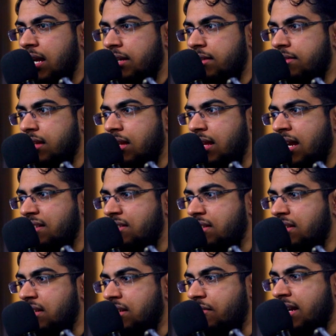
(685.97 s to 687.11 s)
I can
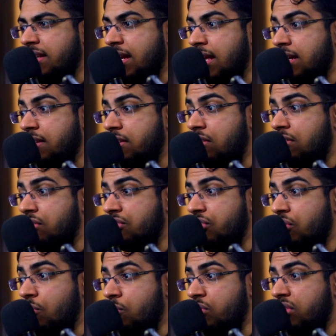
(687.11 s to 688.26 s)
select, right? And it also
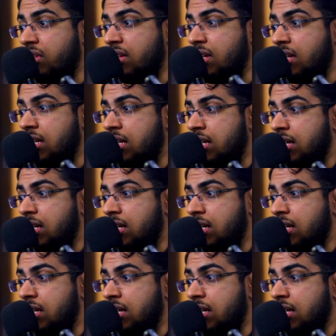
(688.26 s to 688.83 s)
shows